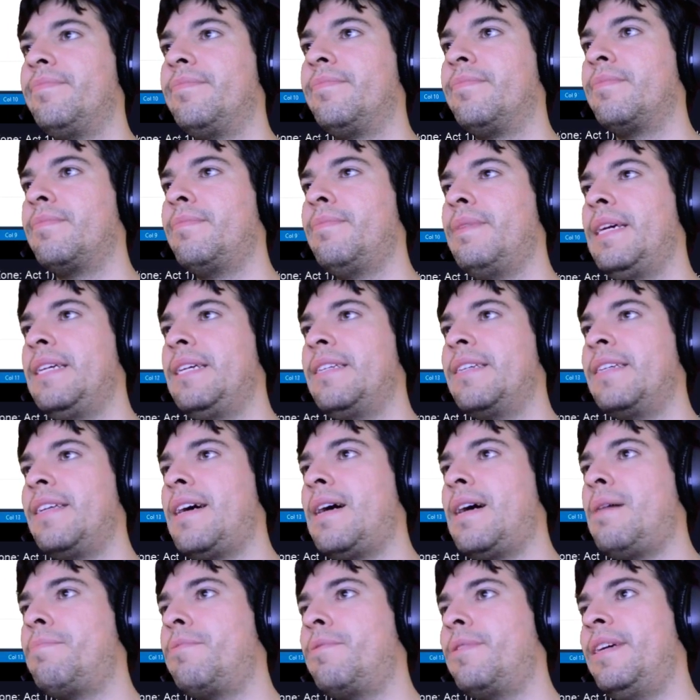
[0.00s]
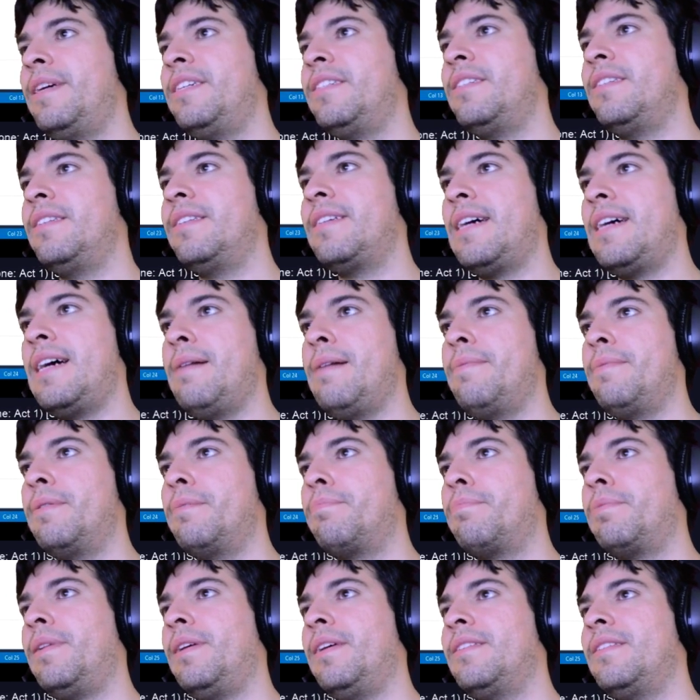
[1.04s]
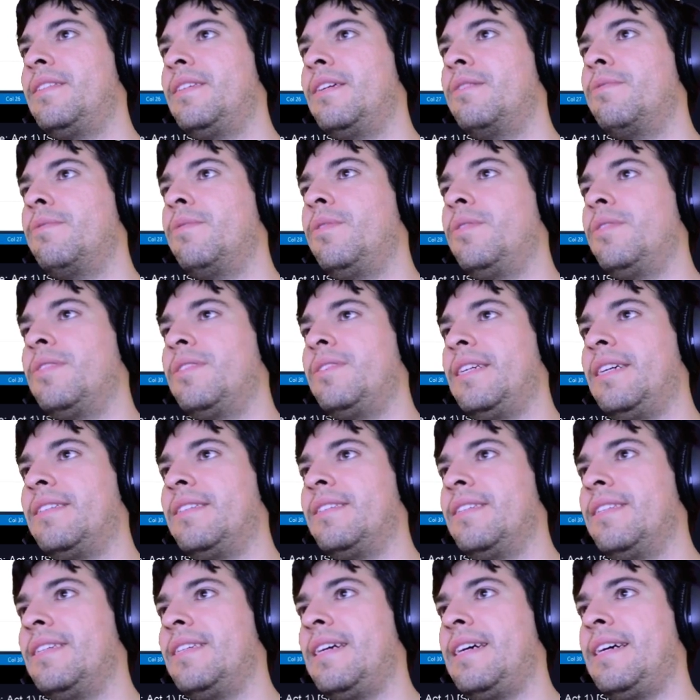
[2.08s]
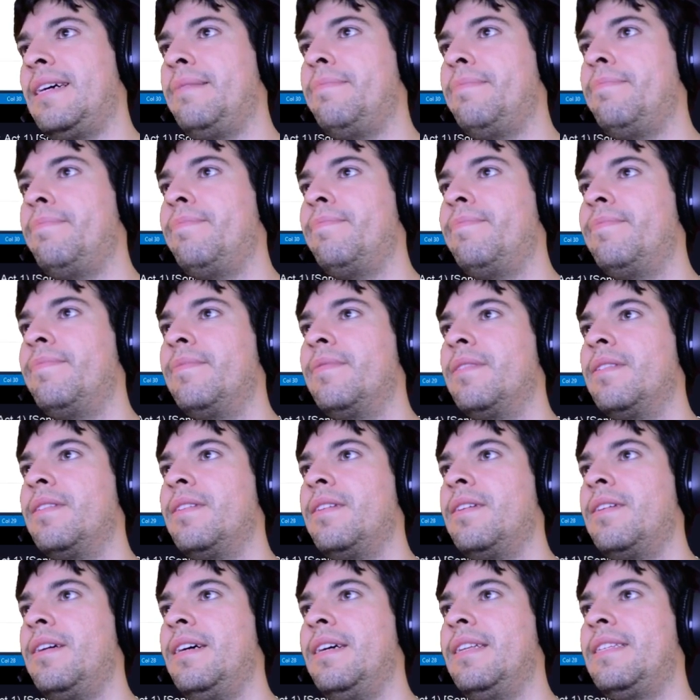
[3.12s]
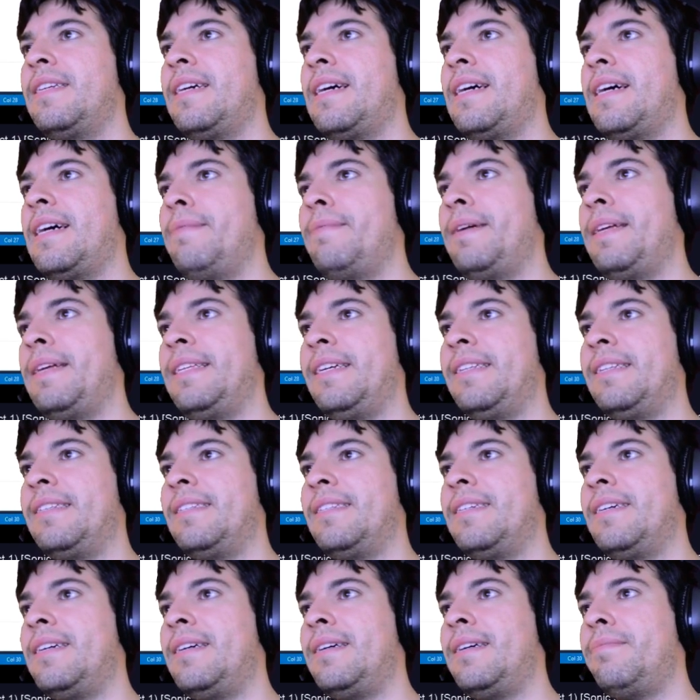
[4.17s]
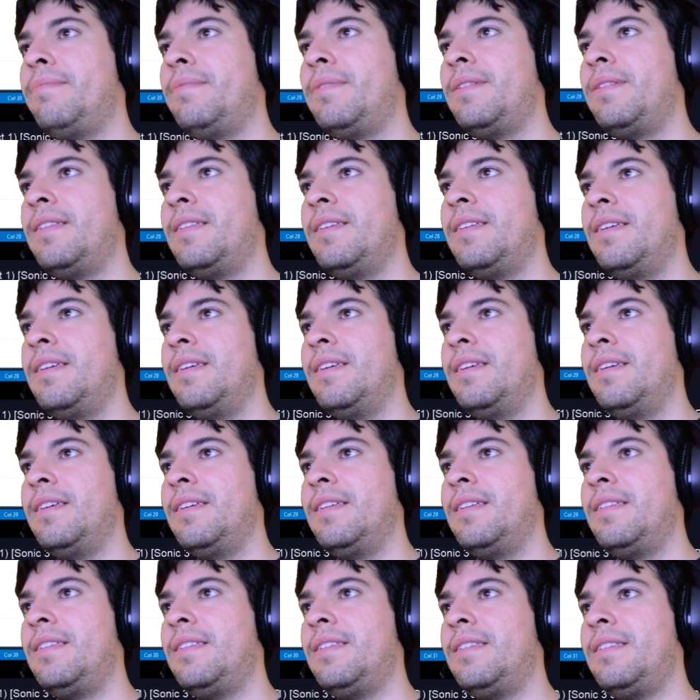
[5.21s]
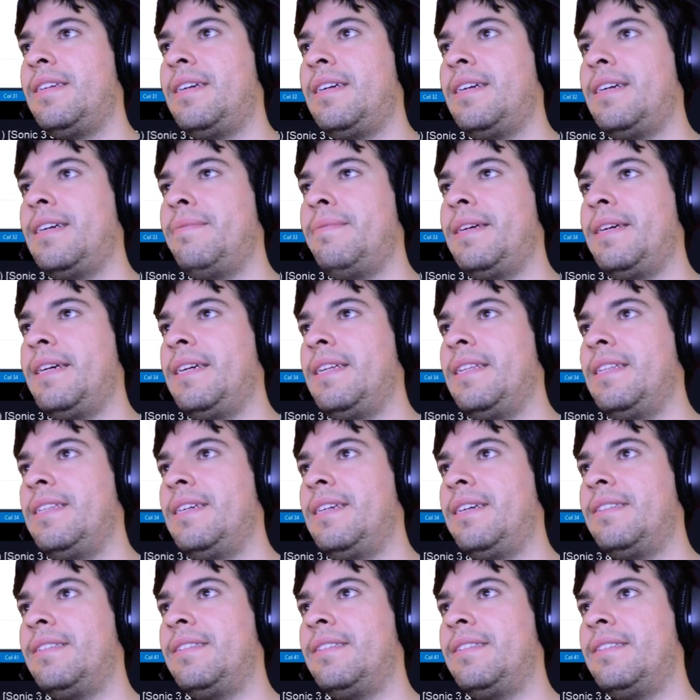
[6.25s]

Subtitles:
basically operation timer plus equals delta time, time.delta time, time.delta